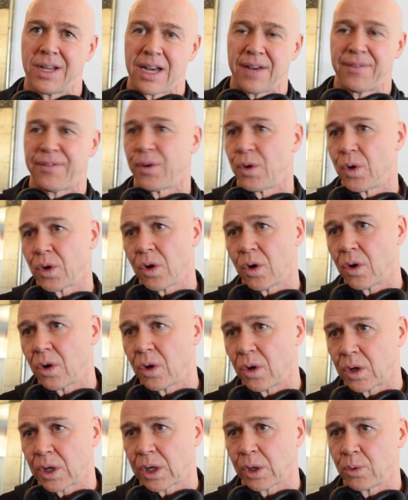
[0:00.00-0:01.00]
a foregone
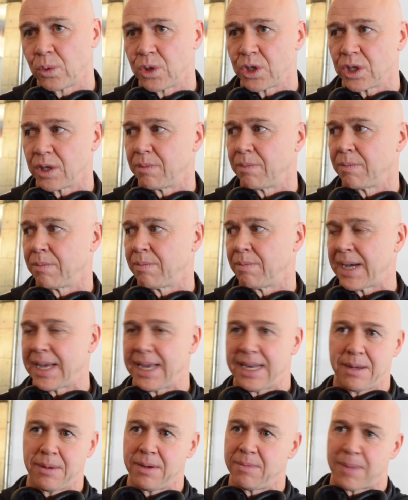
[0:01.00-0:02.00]
conclusion by
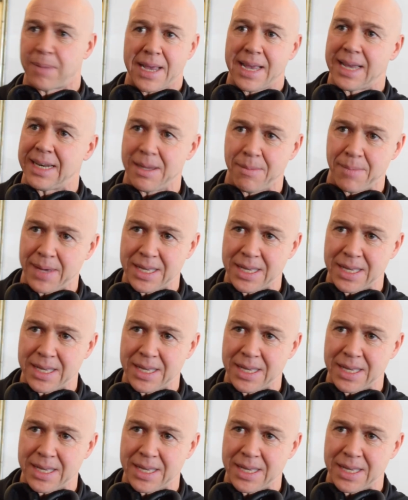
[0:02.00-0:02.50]
any